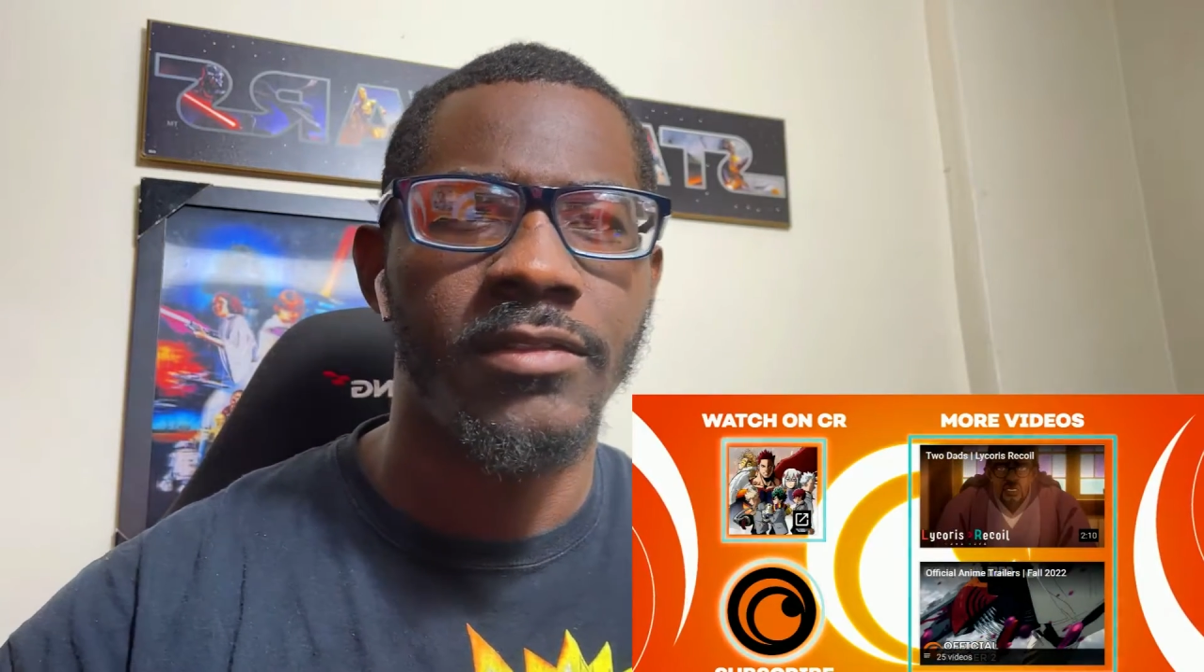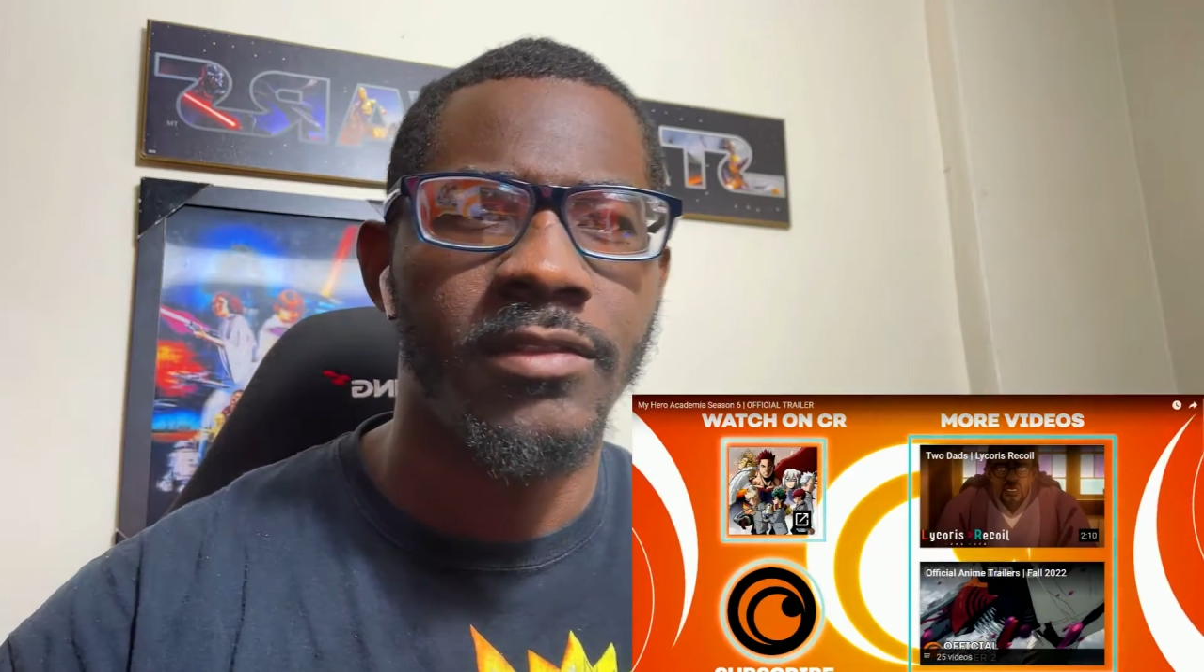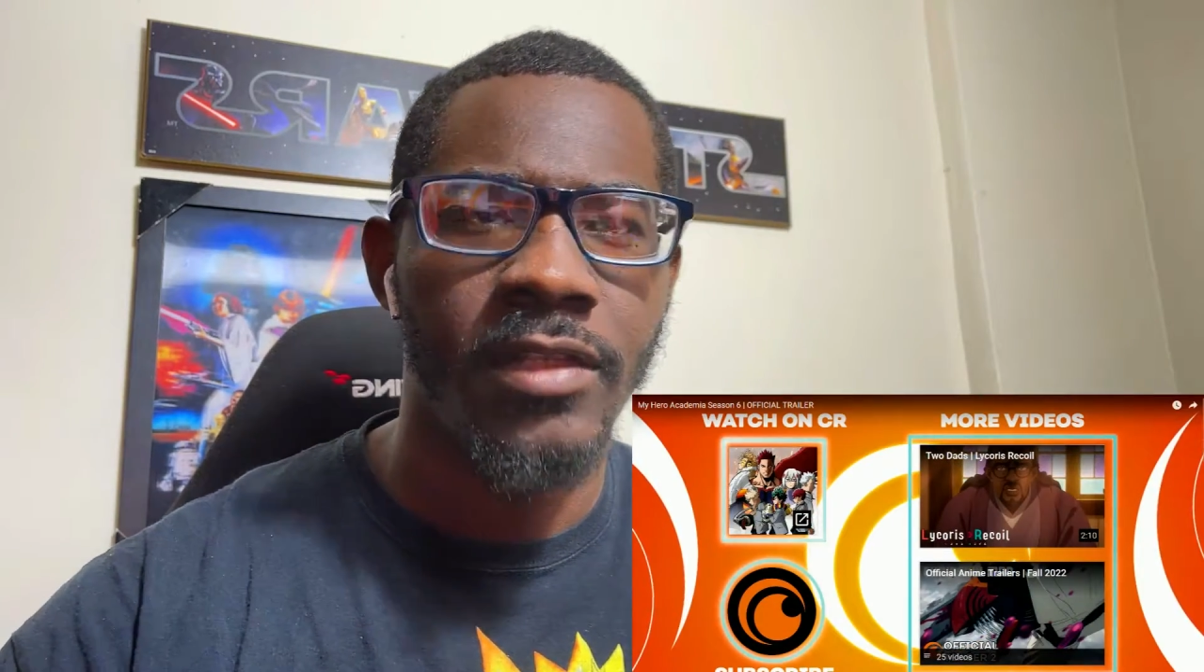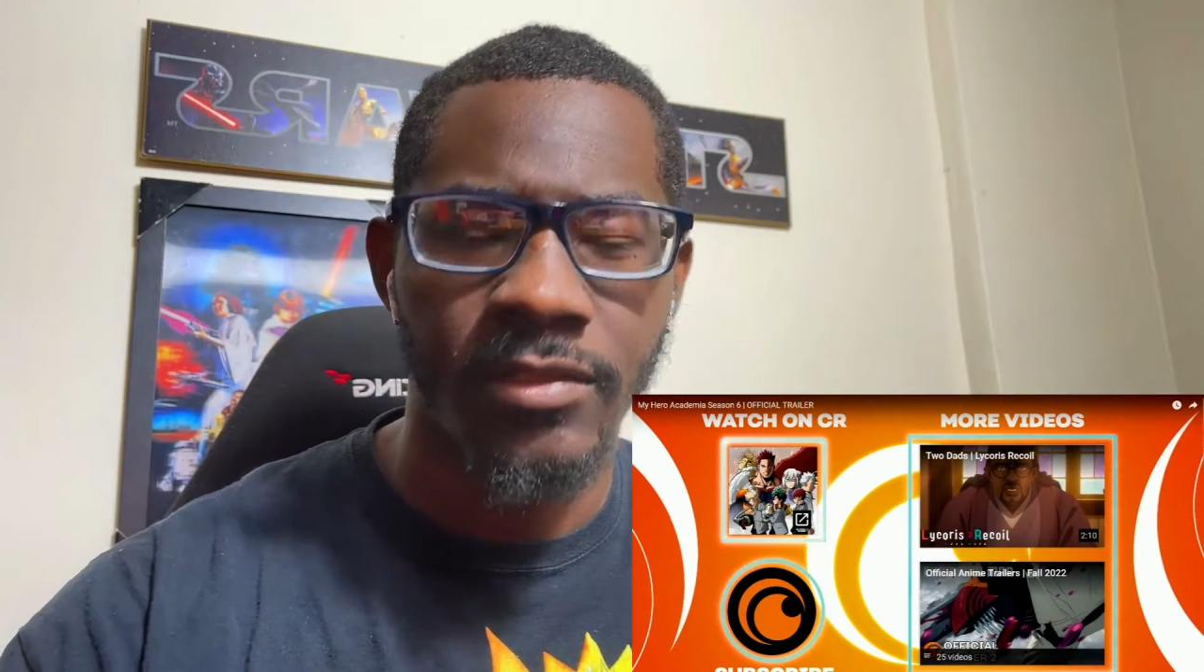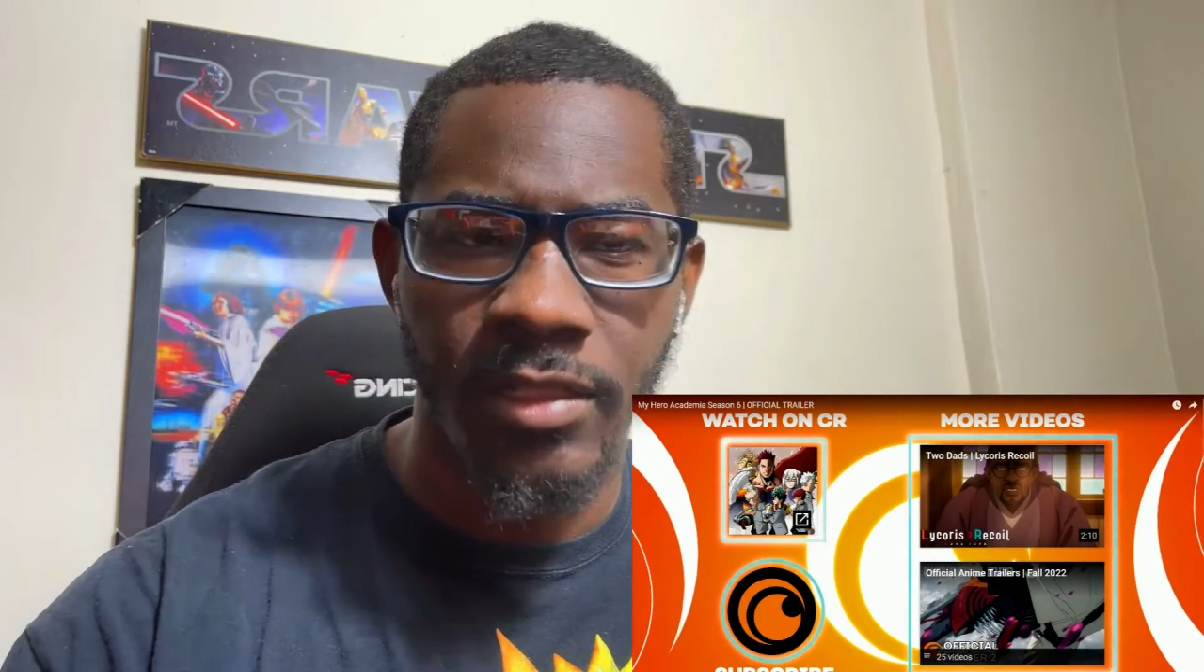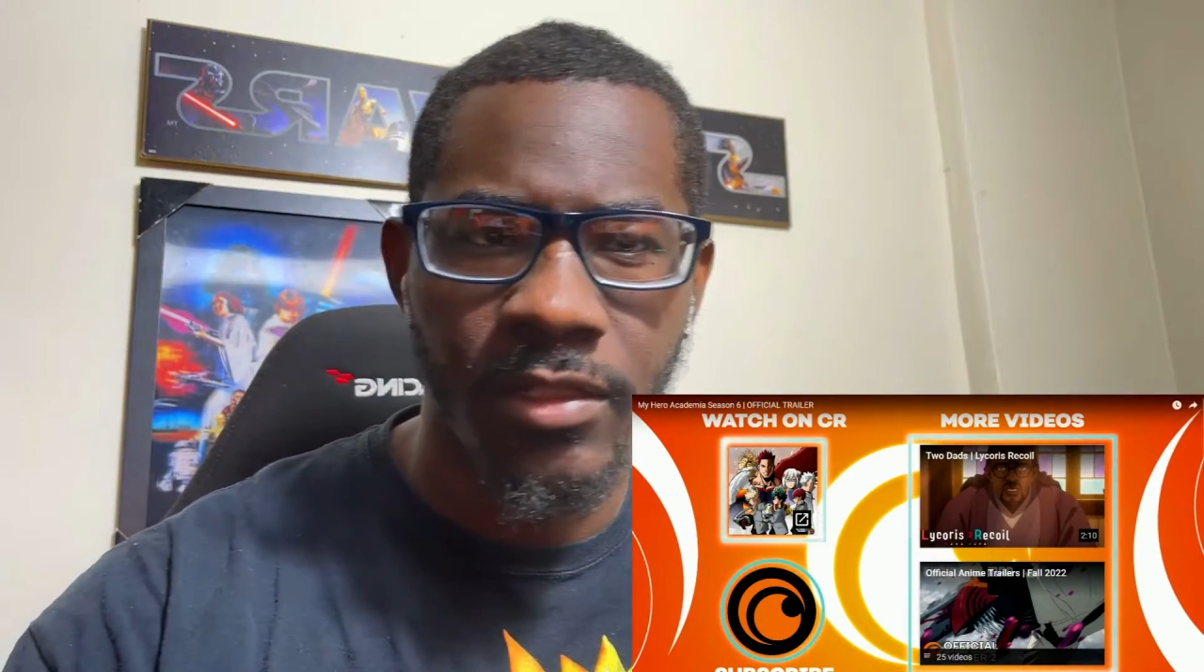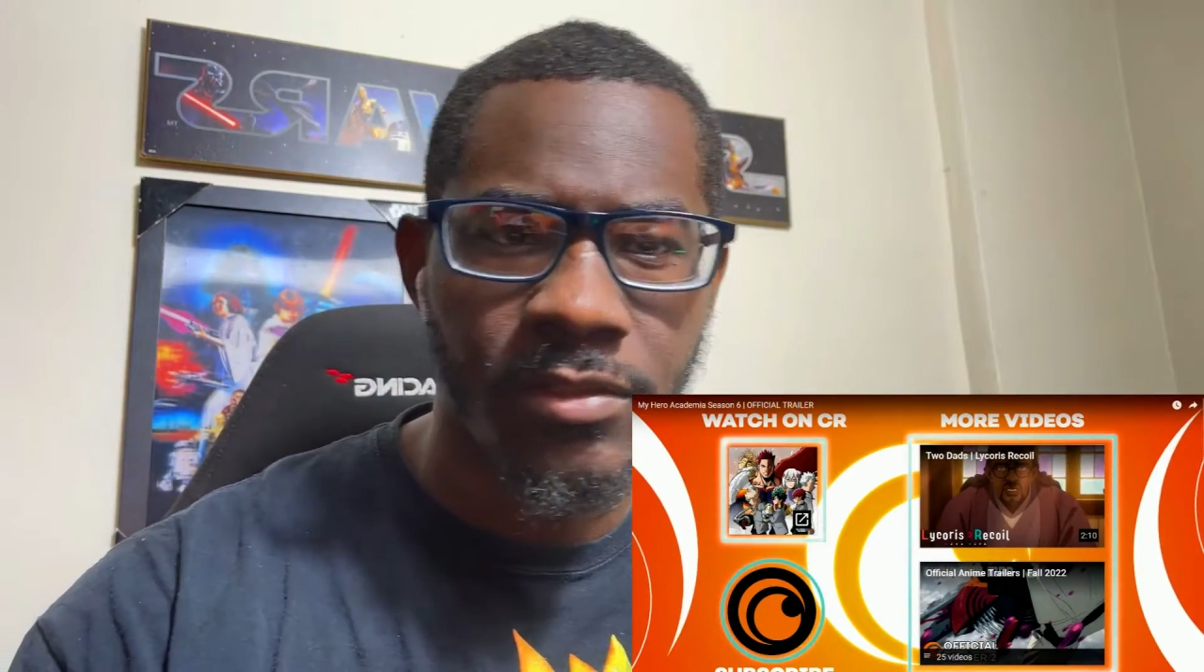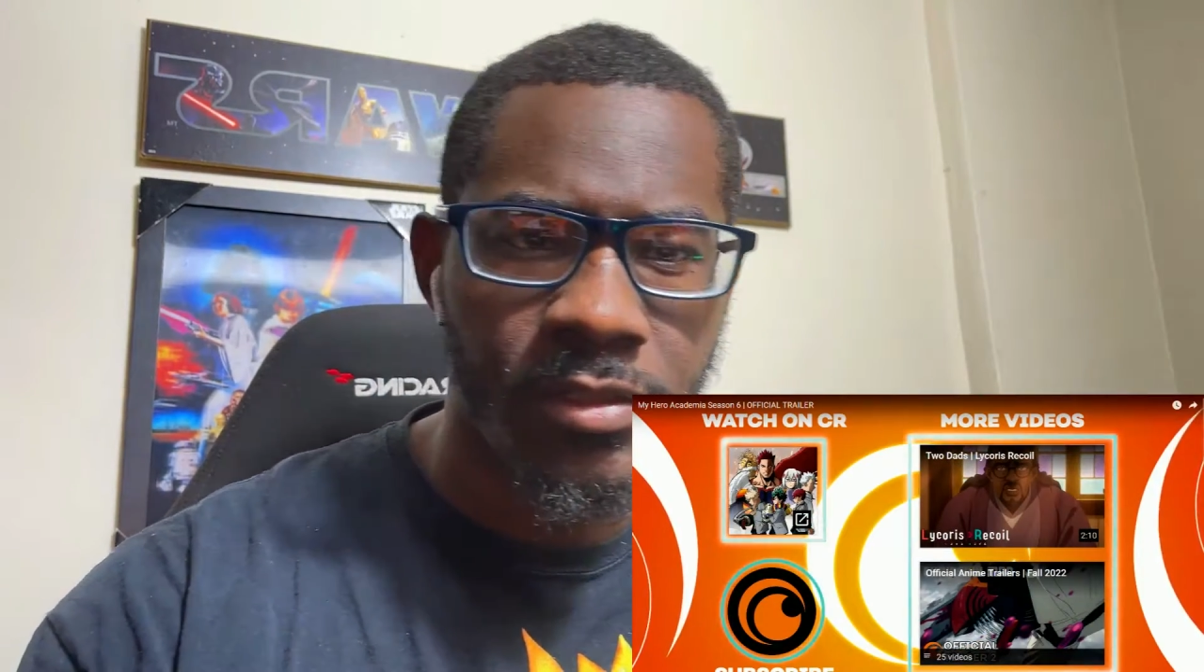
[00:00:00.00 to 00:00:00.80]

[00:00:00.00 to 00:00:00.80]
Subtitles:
Next day or two.